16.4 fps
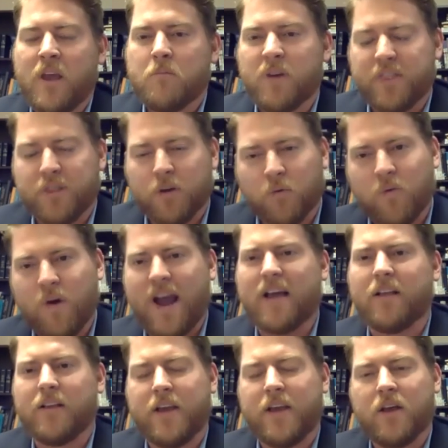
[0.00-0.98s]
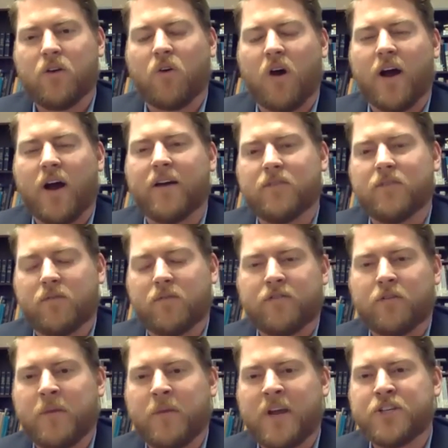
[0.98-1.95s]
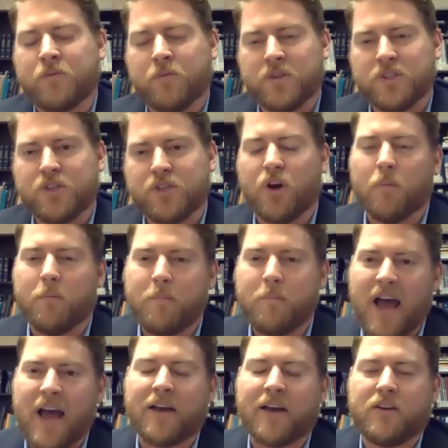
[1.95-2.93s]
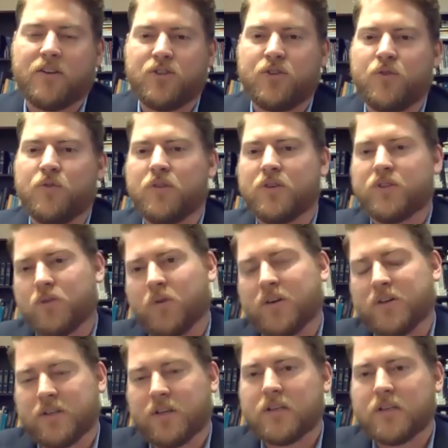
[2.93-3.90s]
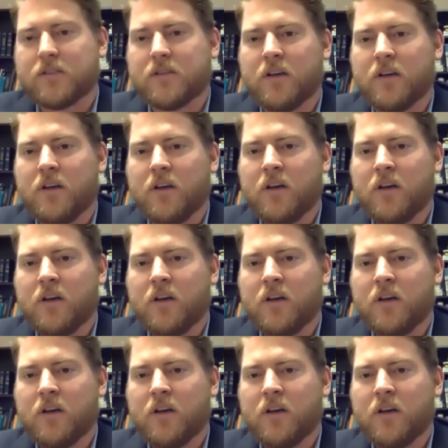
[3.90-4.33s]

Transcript: But the rallying cry of the Reformation was to go back to the sources.